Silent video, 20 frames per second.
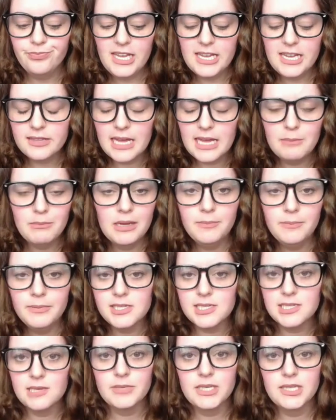that might be
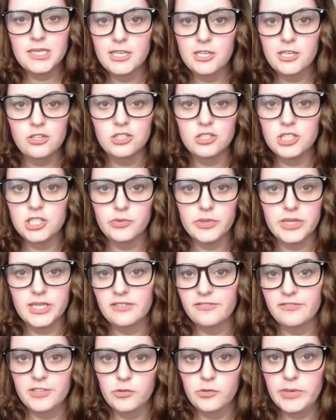something that you can do within a
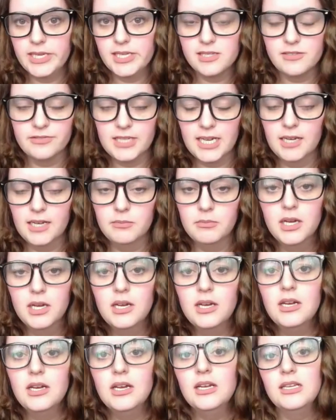few weeks of time.
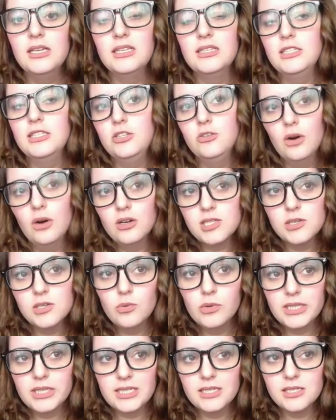You also
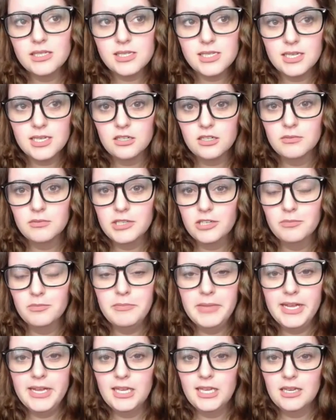want to consider your
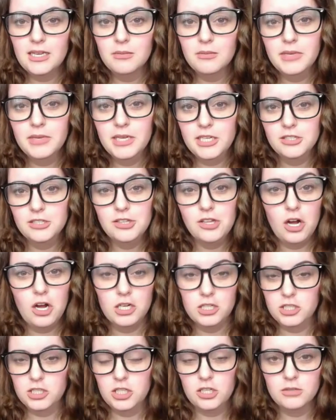medium and your
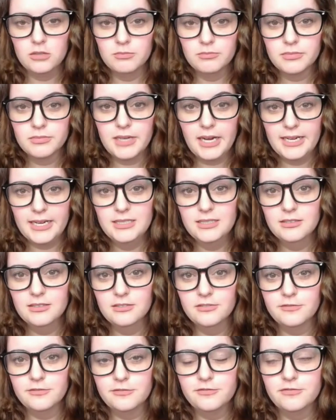long term kind
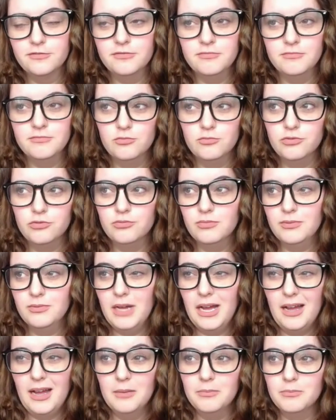of
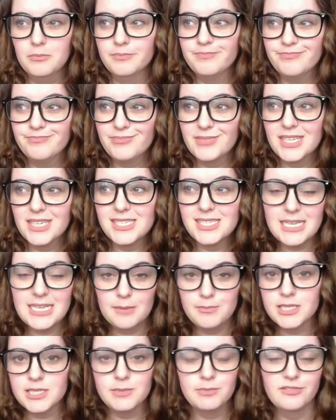um,
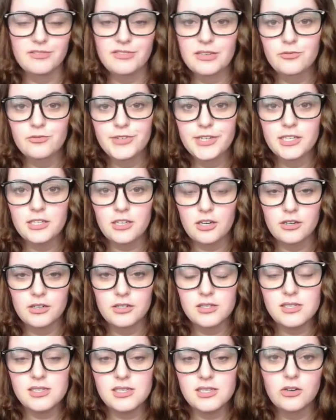steps to prevent
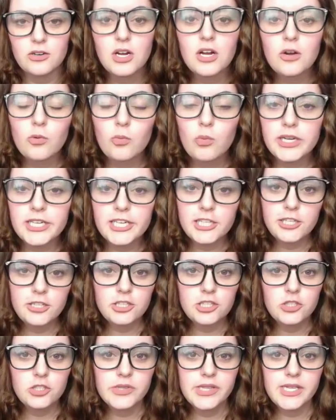reoccurrence. So, what can you
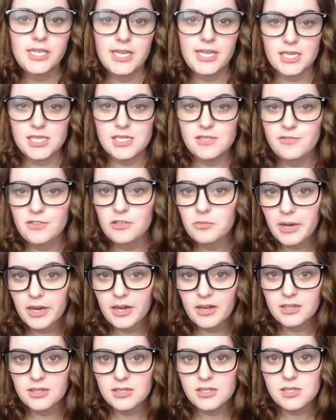do in the next few
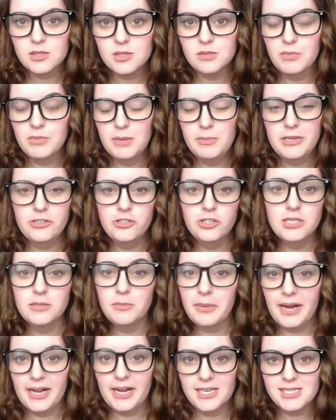months? Maybe you need to
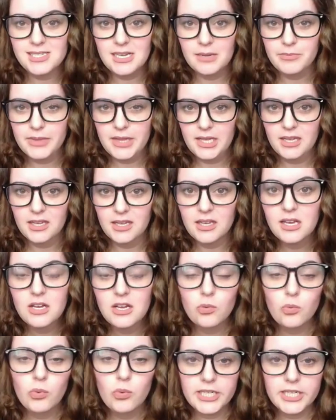buy something.
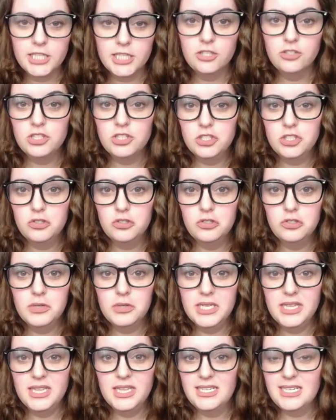What can you do
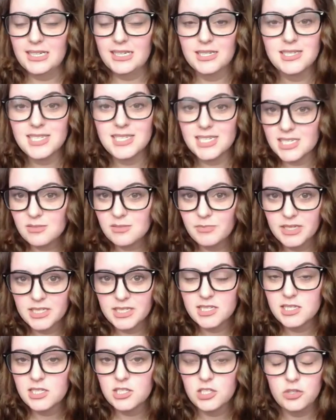in the next six
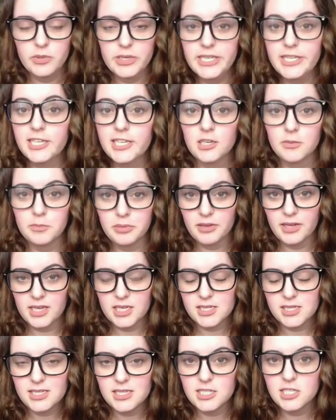months to a year
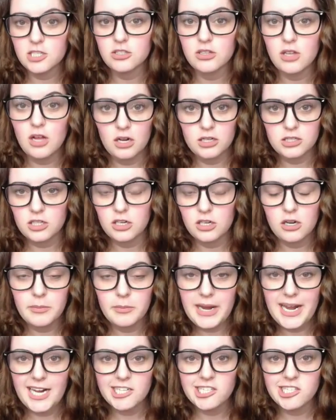plus is your long term
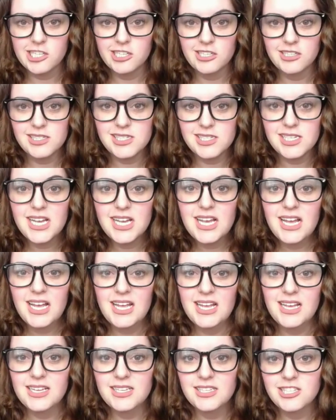actions.
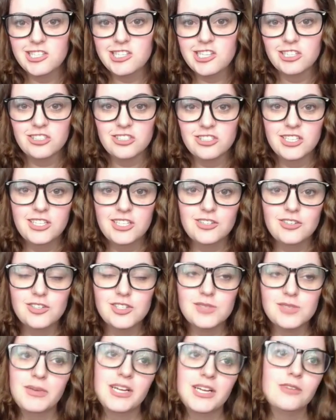And generally,
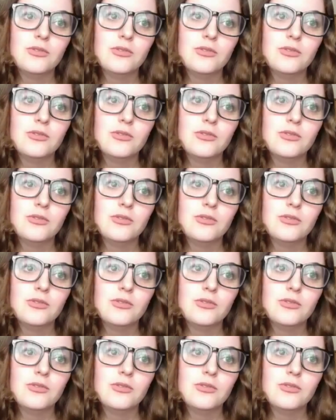those might